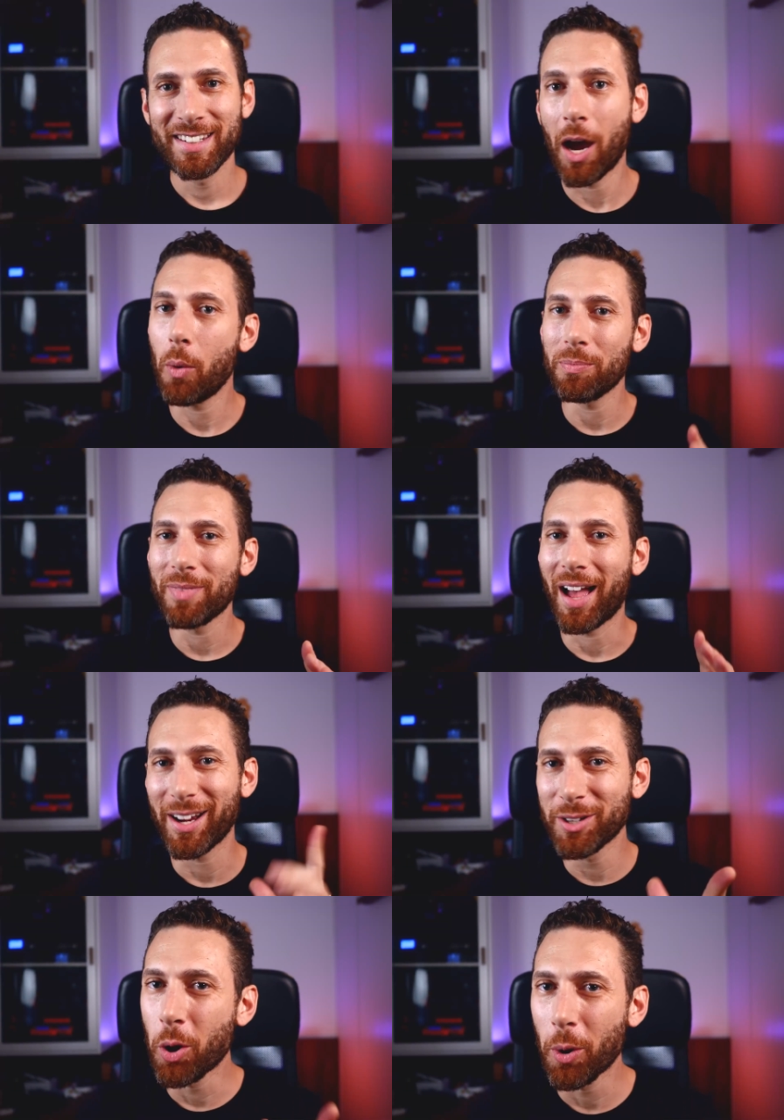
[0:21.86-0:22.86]
Now,
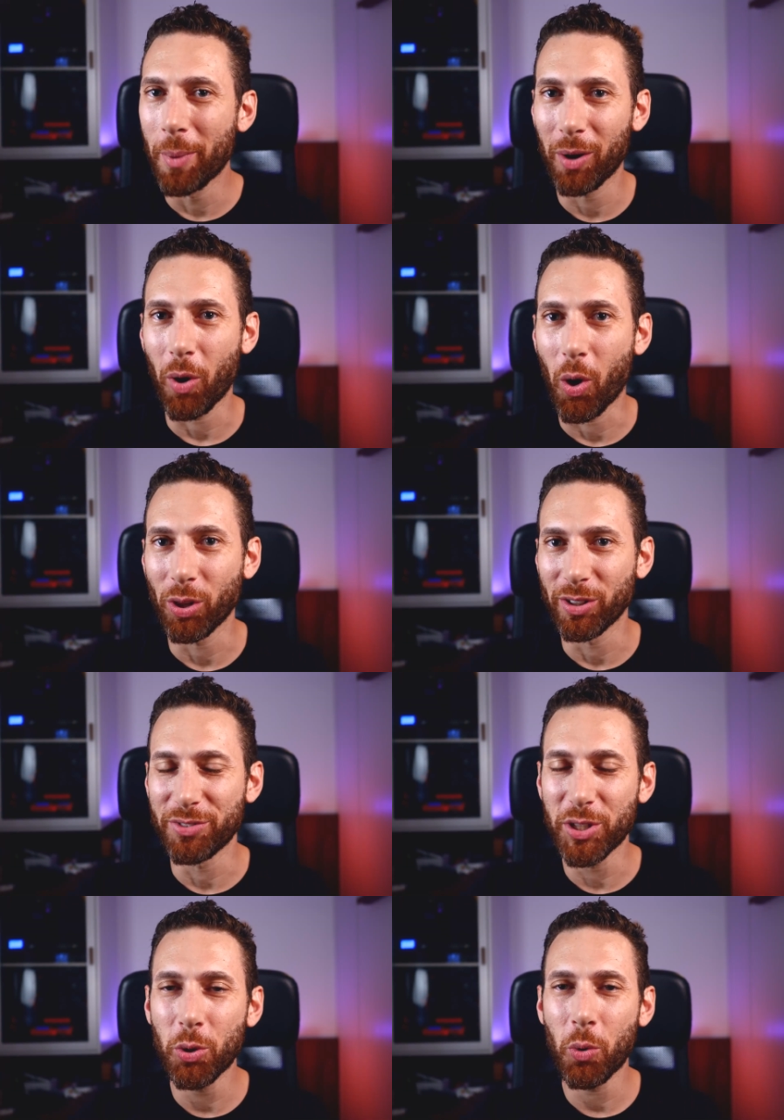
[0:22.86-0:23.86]
I don't know about all
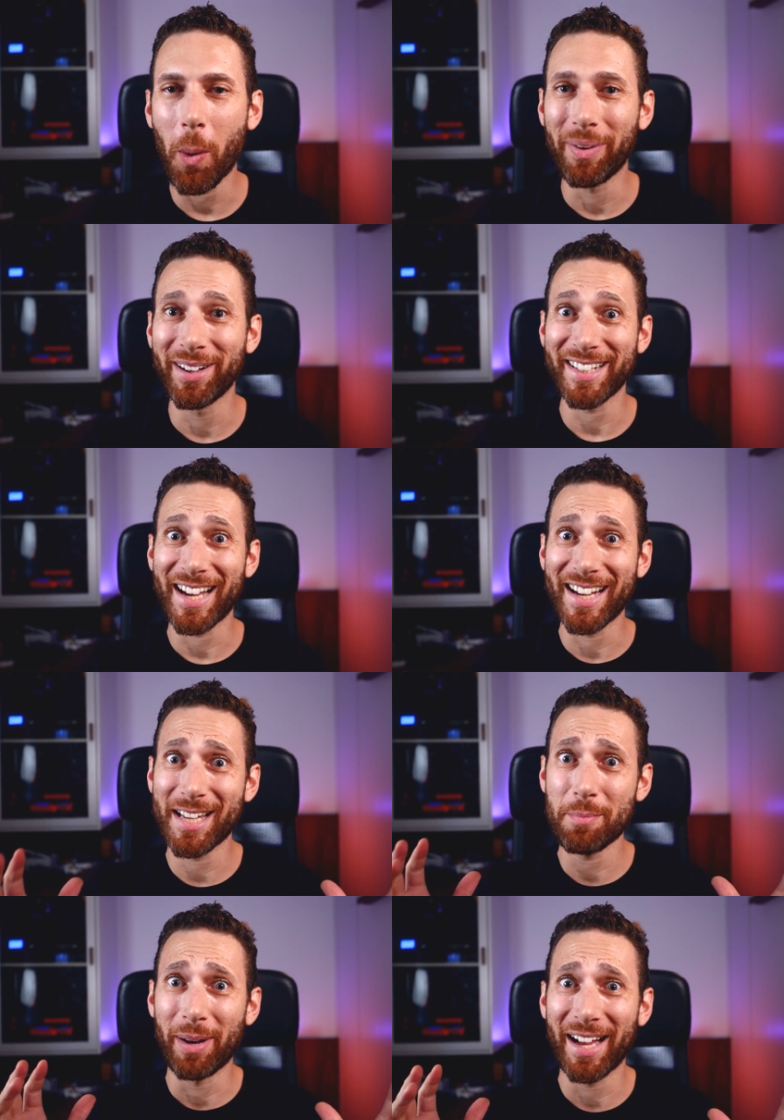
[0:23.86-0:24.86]
of you, but
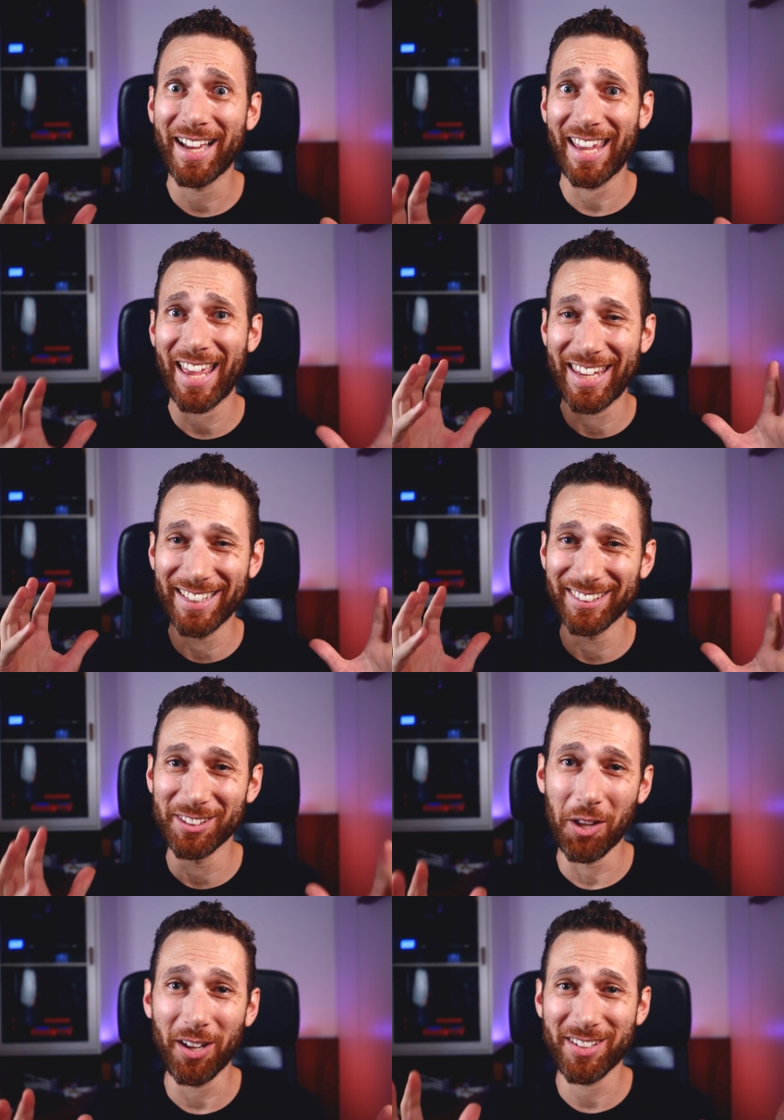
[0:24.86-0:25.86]
I buy a
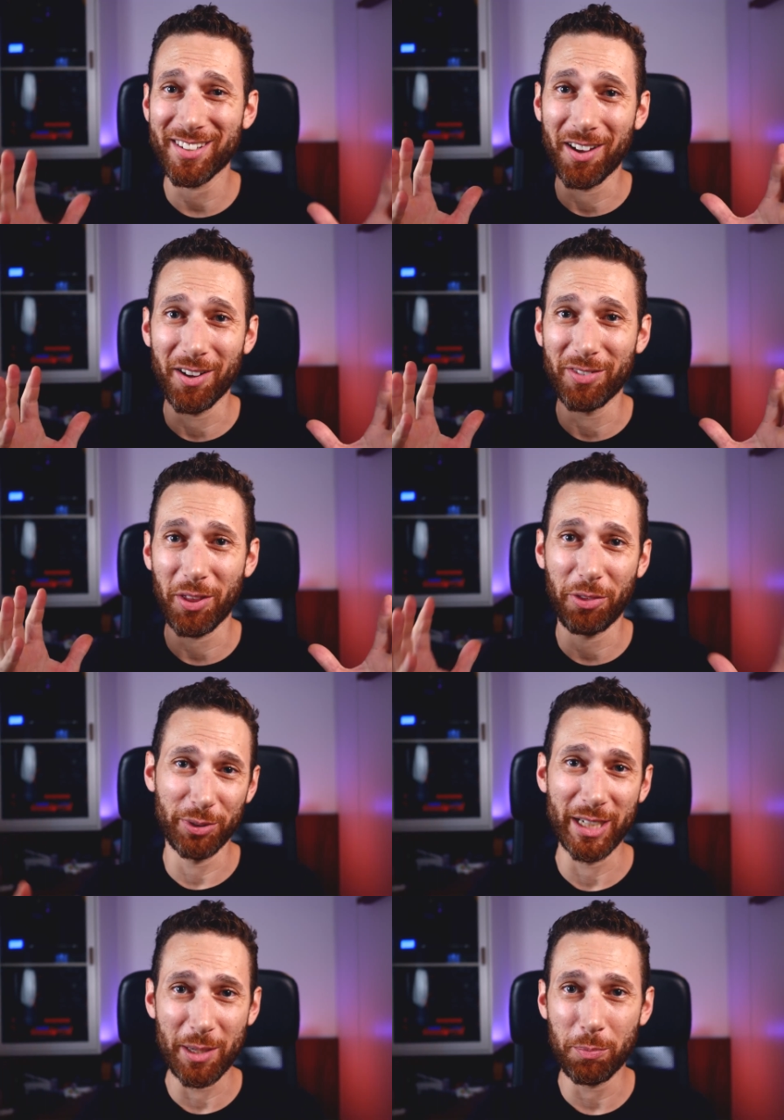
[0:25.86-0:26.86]
lot of
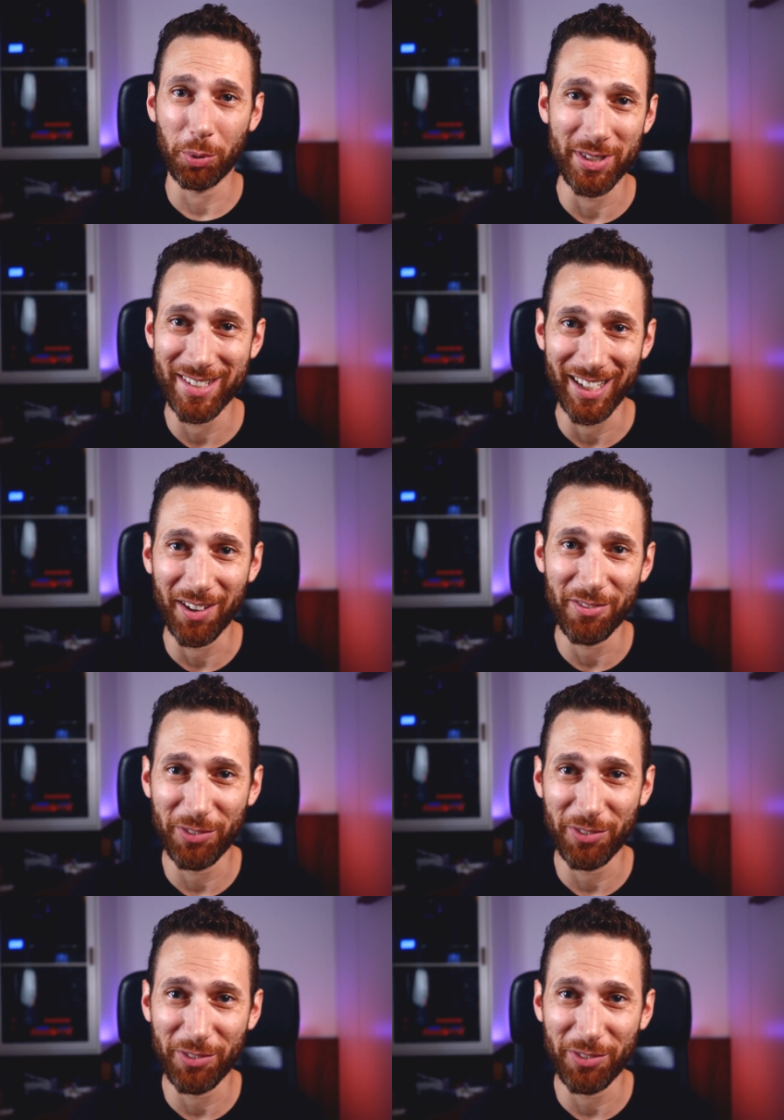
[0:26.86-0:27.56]
3D printing